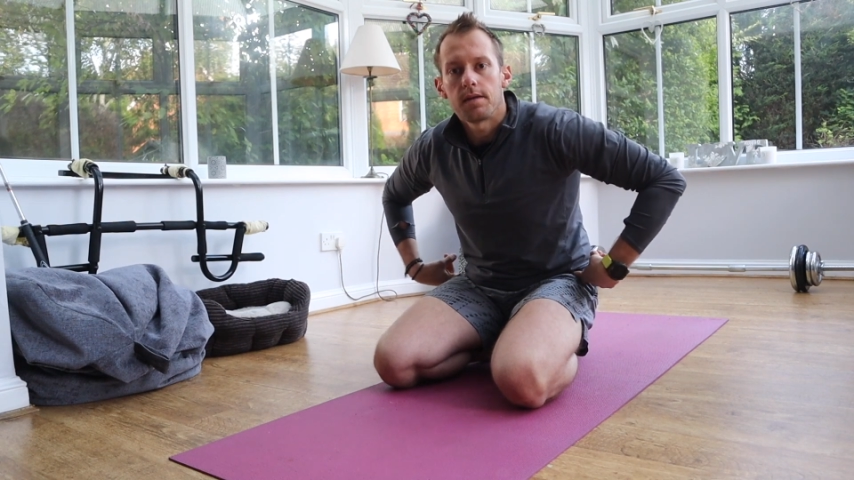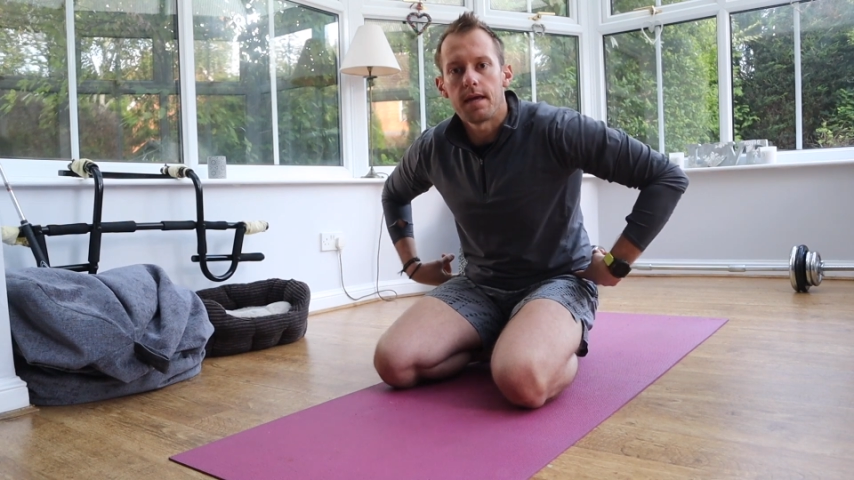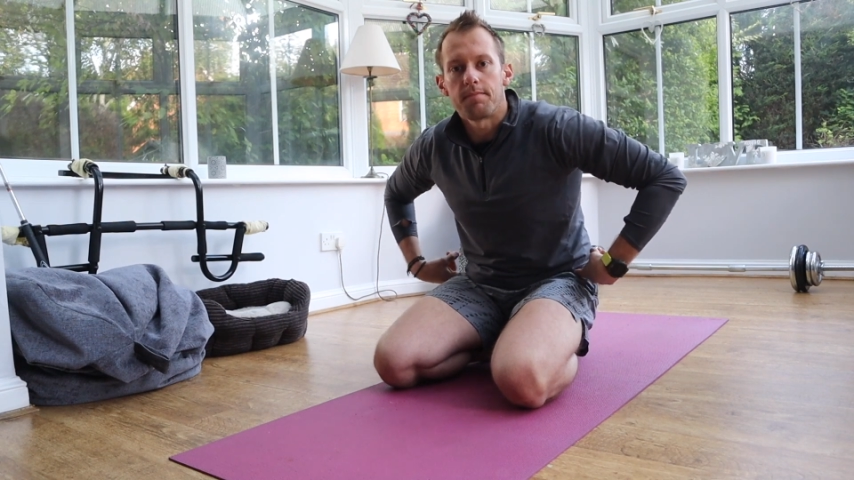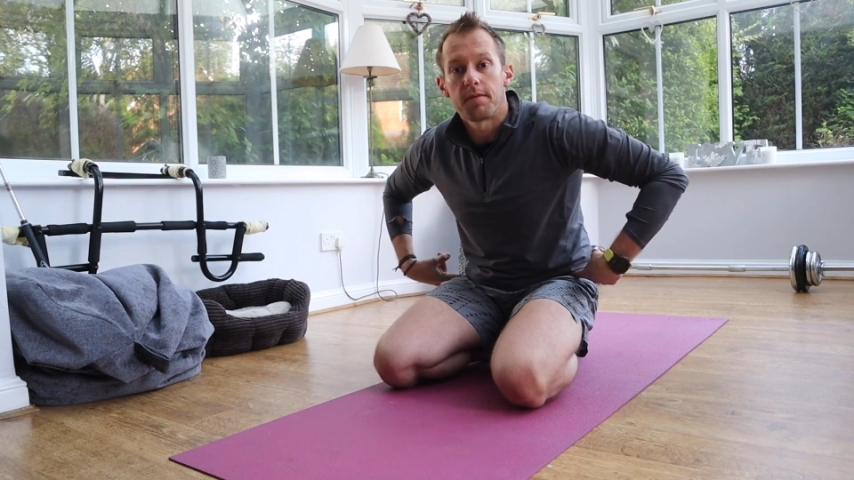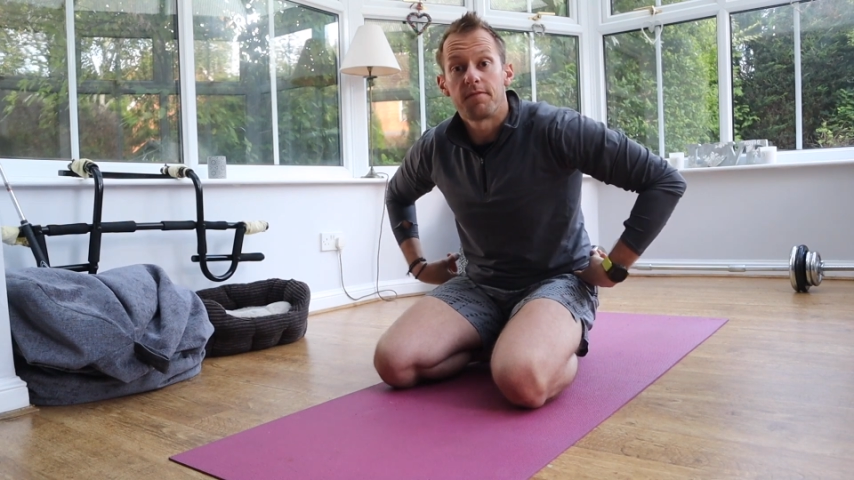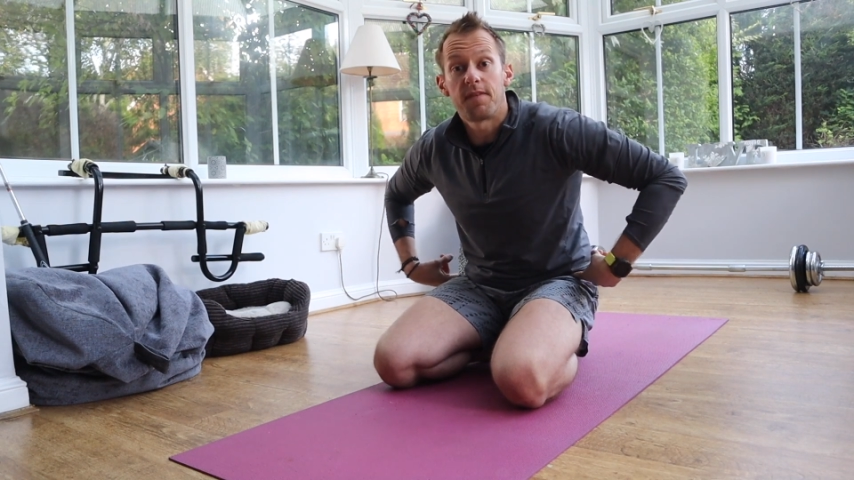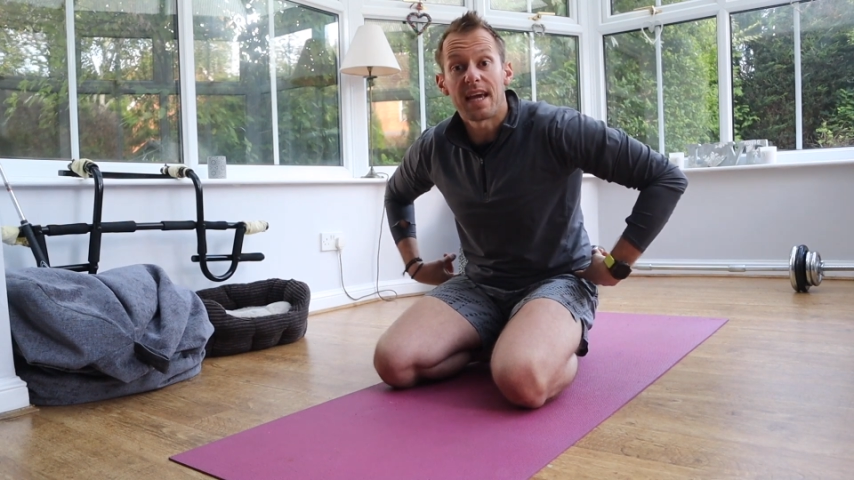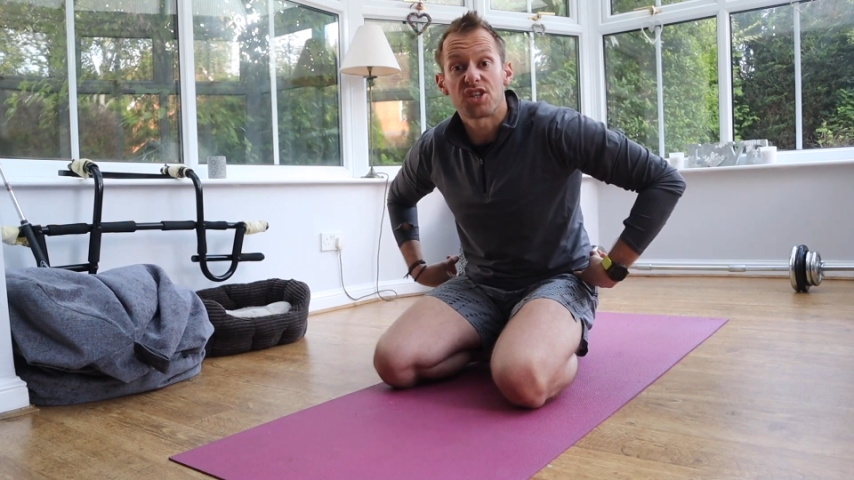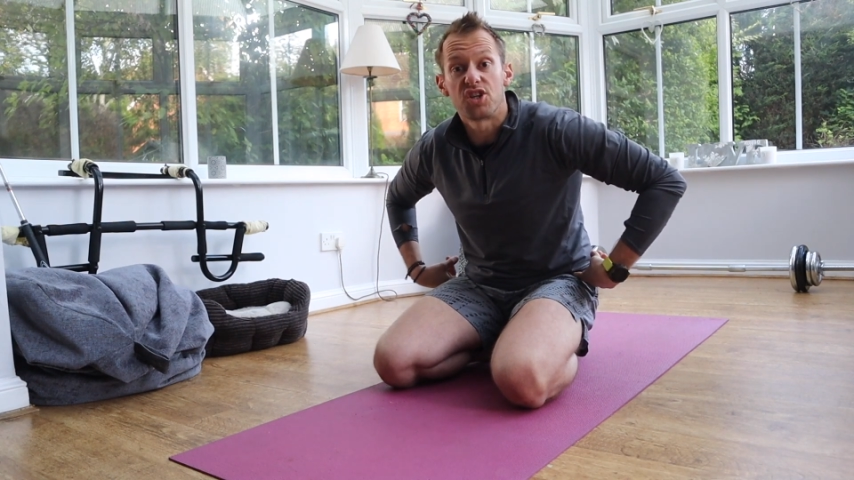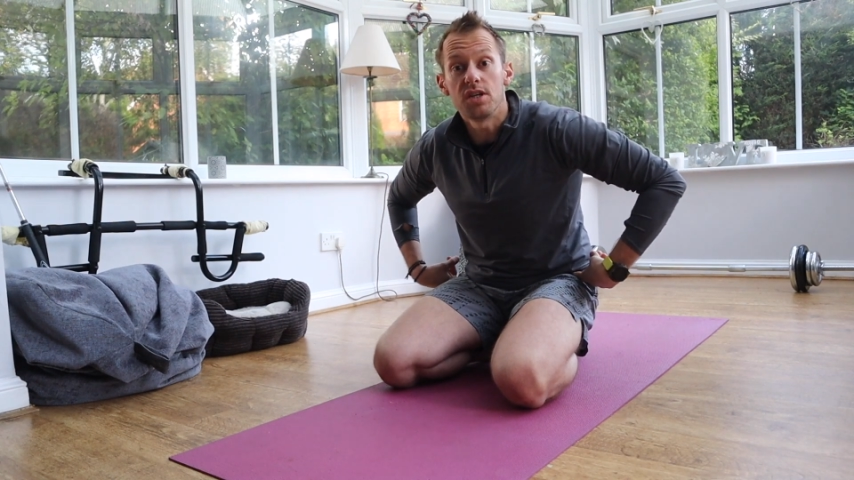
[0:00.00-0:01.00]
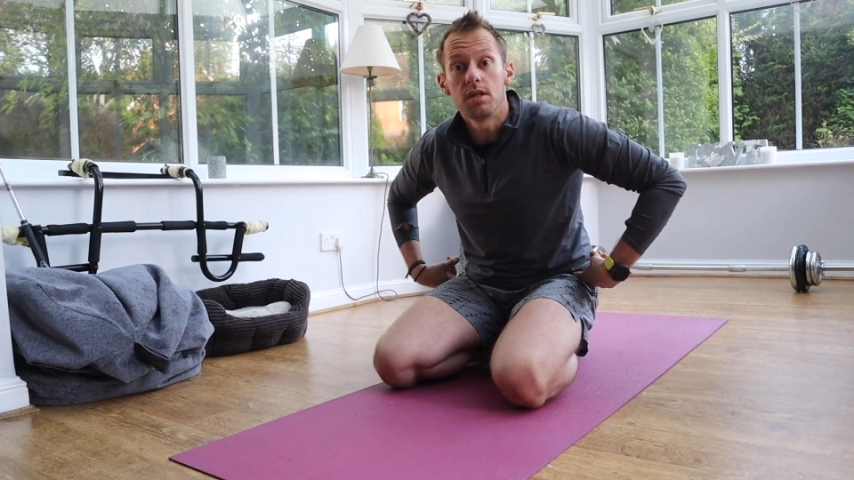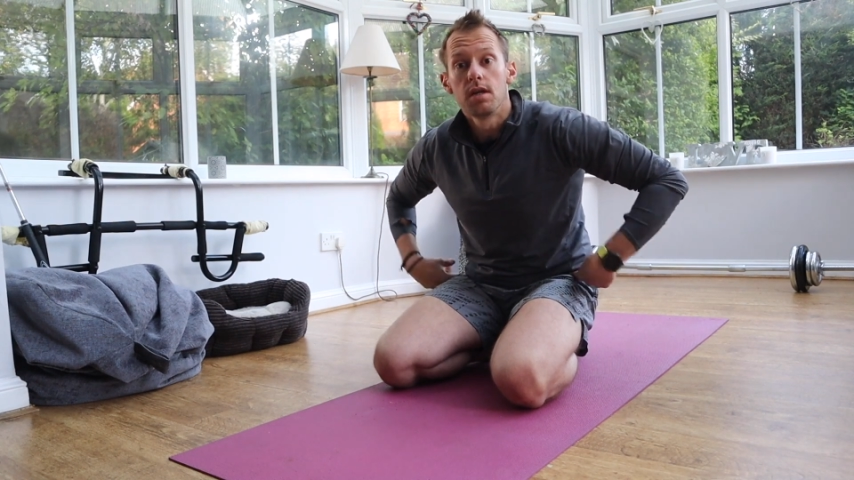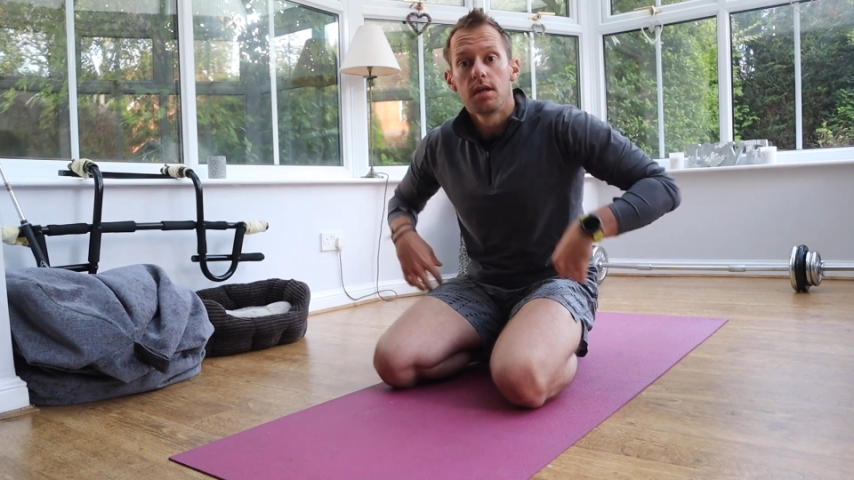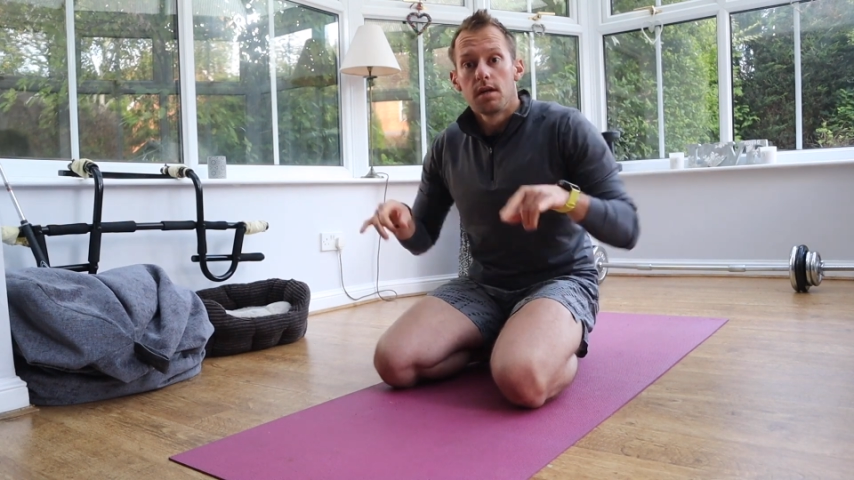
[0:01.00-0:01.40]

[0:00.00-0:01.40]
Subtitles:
hip flexion